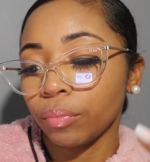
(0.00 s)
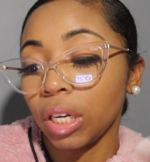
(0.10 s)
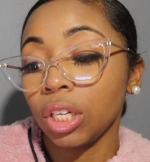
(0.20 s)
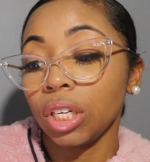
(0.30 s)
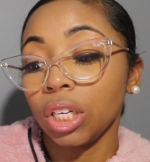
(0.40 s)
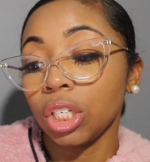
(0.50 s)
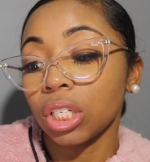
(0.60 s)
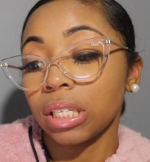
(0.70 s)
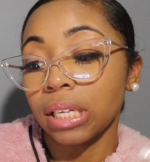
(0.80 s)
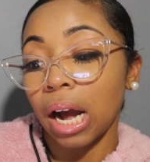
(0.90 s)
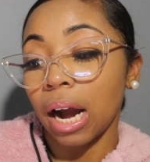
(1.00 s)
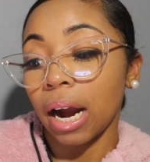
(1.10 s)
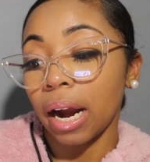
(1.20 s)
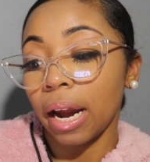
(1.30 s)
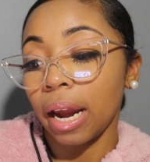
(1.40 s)
Indonesian,
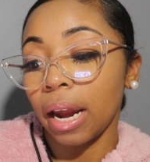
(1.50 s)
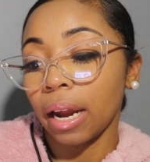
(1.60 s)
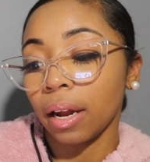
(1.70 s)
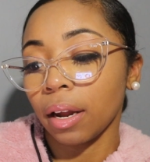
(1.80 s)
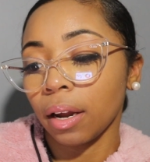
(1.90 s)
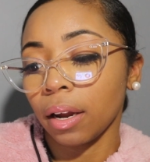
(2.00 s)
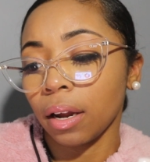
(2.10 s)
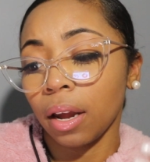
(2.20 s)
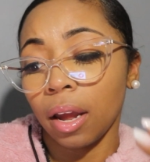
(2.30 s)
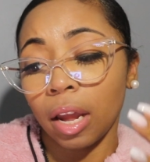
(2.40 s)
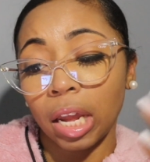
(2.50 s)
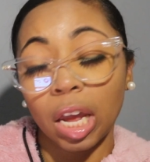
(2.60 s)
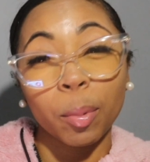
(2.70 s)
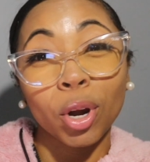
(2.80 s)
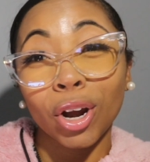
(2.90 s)
Thai,
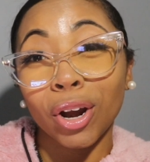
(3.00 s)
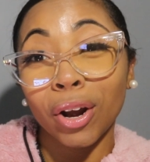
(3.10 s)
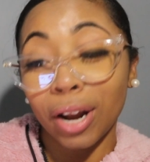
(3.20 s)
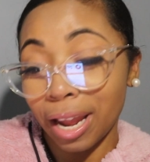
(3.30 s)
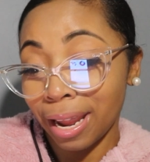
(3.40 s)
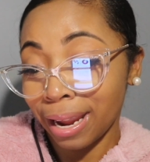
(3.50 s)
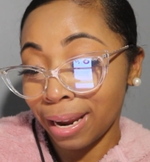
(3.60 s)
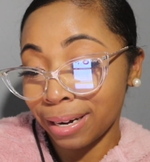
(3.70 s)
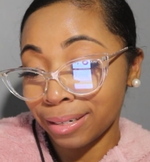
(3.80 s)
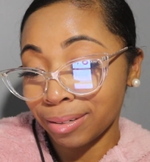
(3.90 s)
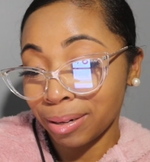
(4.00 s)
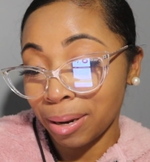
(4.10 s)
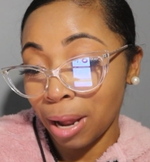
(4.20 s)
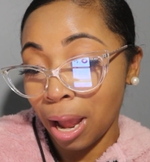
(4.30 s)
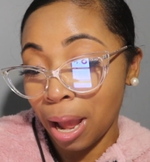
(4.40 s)
Khmer, and
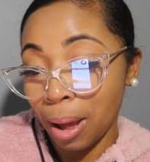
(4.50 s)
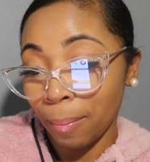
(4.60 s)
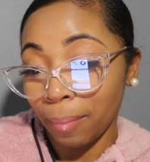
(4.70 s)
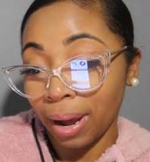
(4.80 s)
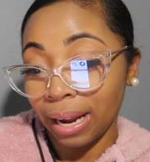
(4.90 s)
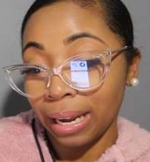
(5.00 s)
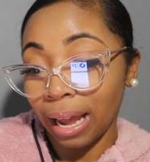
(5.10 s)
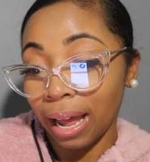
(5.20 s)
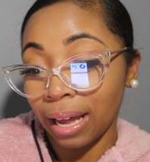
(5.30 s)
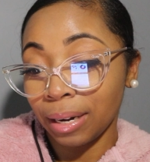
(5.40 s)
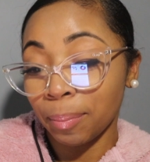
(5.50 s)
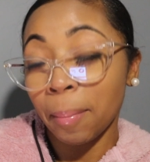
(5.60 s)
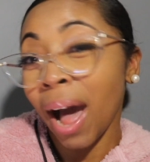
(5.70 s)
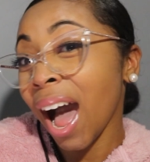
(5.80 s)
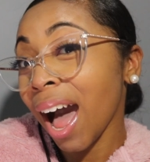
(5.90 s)

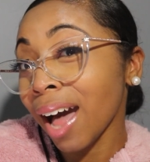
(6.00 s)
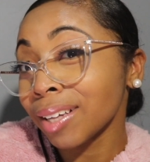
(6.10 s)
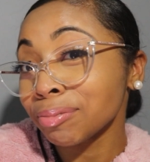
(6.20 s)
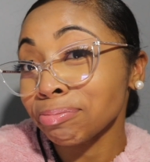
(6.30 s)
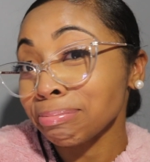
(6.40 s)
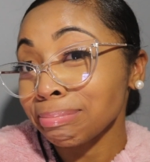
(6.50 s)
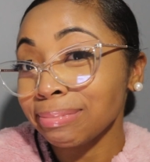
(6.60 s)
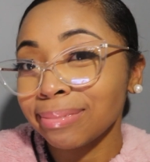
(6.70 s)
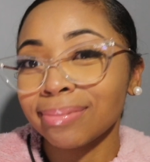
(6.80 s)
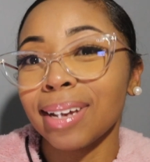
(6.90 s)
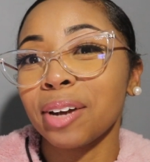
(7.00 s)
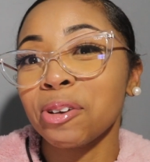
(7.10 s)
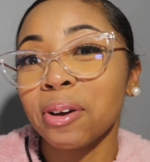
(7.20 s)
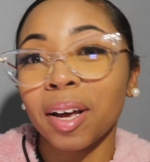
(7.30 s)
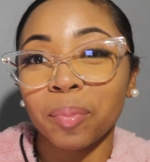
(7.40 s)
Myanmar. I don't
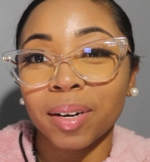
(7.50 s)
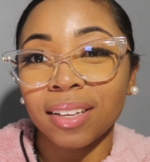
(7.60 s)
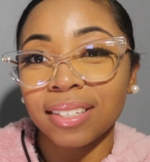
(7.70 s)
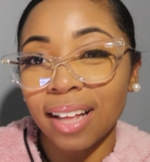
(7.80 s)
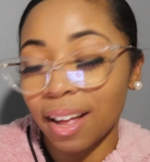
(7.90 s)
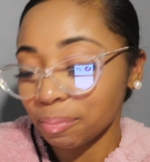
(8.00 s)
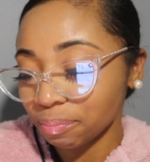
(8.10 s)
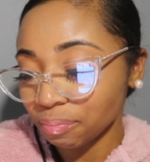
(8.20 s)
know how to pronounce that.